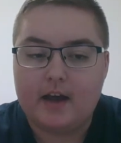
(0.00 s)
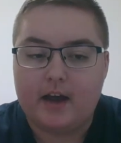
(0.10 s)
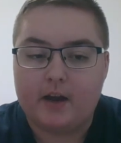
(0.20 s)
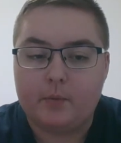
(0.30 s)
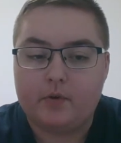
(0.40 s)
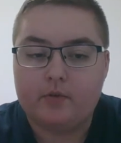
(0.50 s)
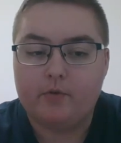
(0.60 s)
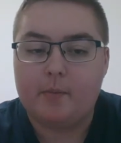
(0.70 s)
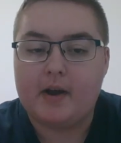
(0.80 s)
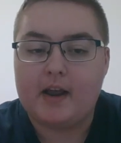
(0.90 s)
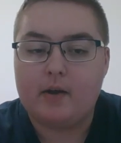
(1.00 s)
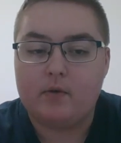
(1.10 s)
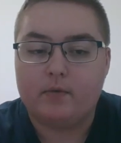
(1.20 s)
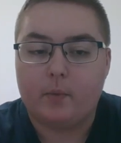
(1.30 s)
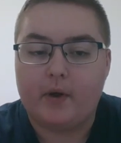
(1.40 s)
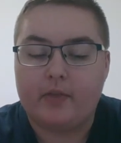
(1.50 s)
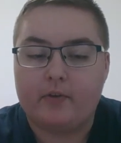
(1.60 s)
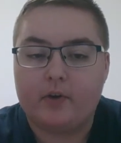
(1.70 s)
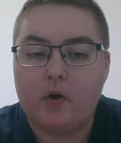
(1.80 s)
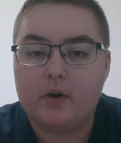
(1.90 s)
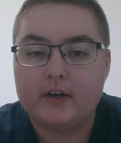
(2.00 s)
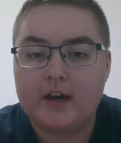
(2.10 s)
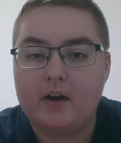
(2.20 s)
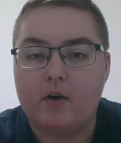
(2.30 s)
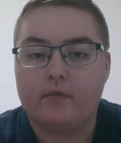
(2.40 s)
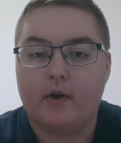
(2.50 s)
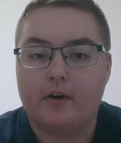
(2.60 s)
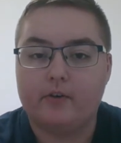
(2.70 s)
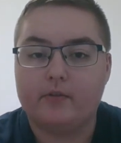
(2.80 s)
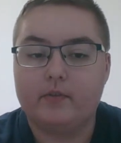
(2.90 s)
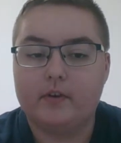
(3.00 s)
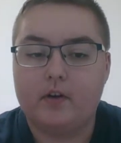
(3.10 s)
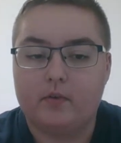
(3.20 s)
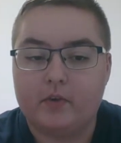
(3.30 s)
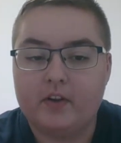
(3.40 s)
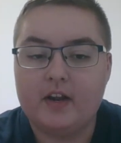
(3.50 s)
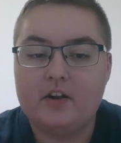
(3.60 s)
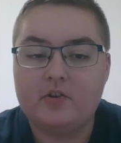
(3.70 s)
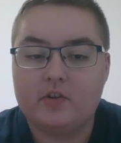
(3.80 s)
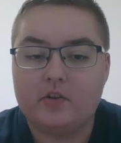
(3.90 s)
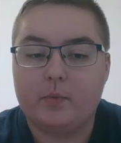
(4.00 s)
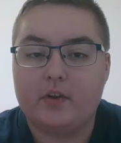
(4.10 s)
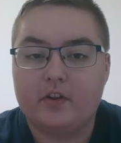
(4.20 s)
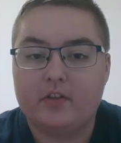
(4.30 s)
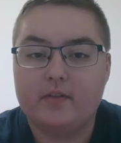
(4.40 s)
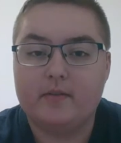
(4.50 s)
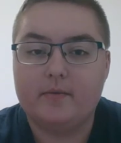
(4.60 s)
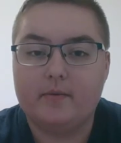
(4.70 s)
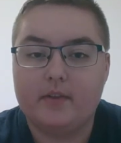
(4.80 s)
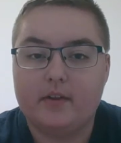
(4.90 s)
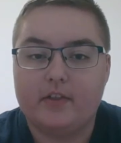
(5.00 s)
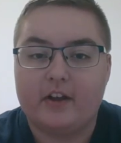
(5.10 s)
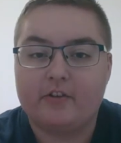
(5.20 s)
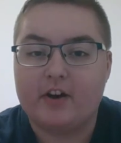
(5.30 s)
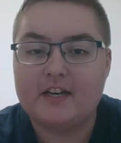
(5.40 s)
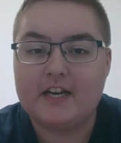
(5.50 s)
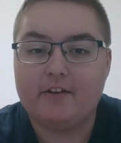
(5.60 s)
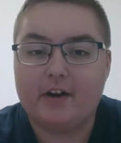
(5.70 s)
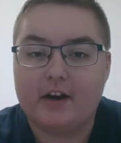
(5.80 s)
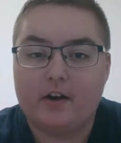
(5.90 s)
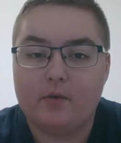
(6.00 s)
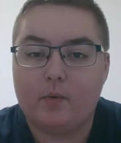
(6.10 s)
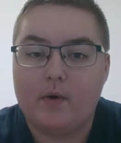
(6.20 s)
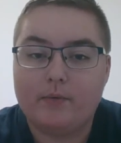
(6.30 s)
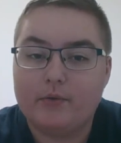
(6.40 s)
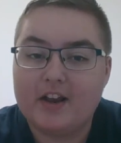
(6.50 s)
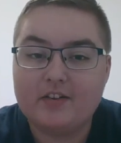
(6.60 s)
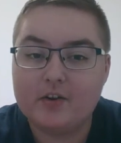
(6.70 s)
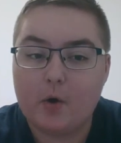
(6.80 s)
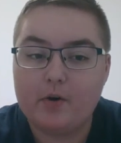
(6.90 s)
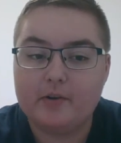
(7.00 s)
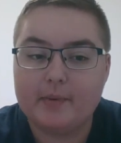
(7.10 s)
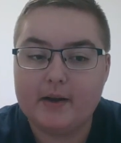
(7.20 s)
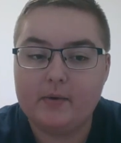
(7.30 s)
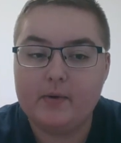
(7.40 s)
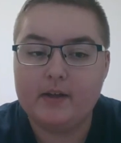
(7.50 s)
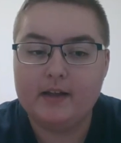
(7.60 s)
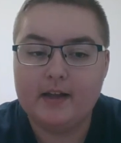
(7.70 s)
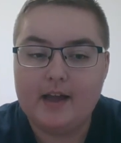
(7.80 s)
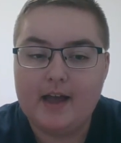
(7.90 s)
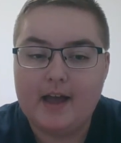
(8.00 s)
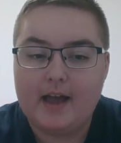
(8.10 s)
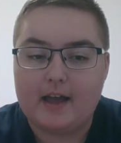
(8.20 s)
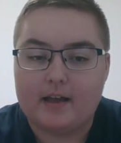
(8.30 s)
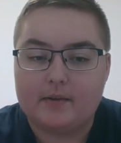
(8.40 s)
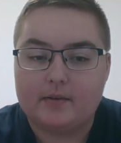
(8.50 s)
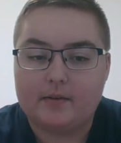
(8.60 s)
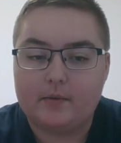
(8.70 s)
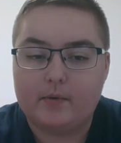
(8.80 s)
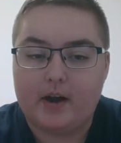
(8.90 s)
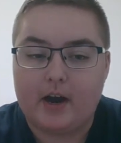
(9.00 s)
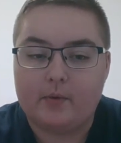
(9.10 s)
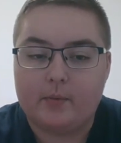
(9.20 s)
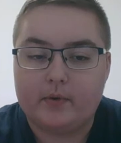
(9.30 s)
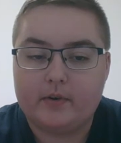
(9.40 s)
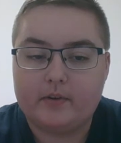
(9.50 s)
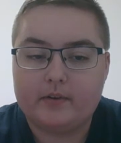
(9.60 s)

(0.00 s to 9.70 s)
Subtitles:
I would ruminate over whether the content of our conversations was the criteria of what friends talked about, and I would